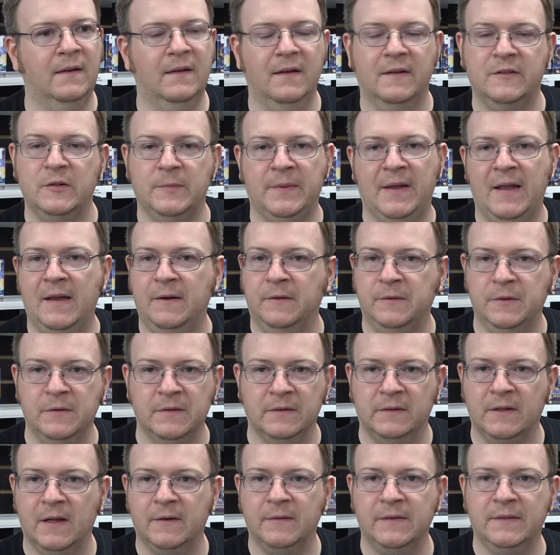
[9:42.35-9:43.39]
in Japan are
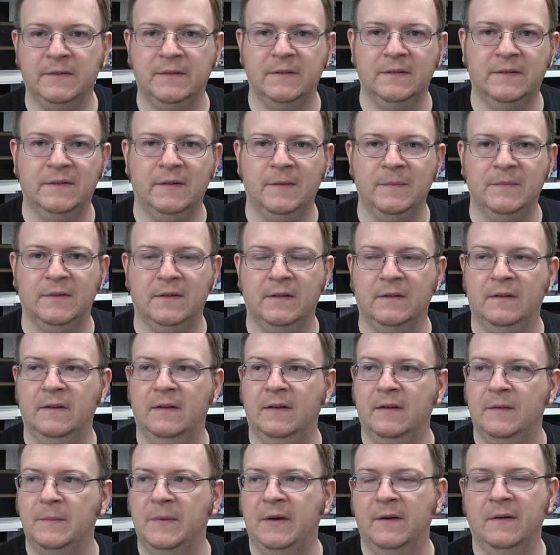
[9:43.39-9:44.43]
doing lottery systems, and
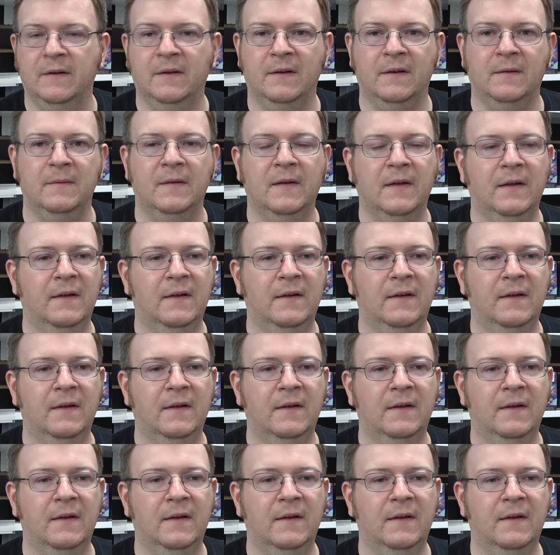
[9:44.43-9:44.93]
in America,